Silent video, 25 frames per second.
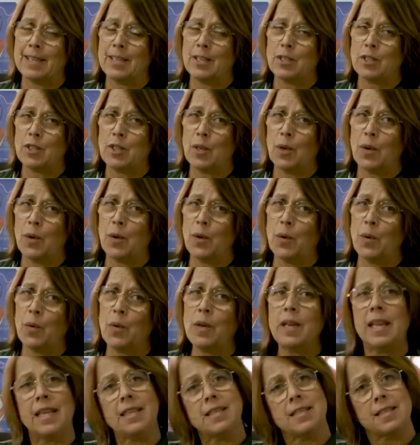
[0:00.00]
So
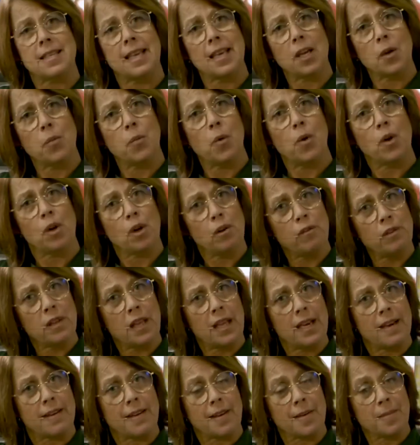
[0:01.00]
let's take a walk over
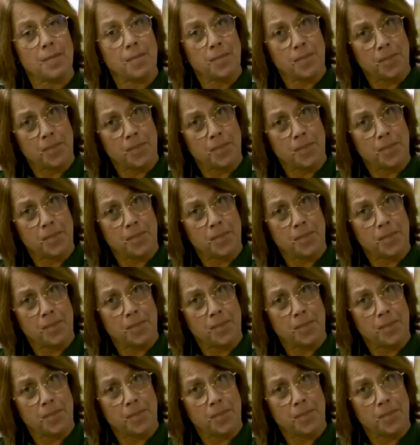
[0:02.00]
there.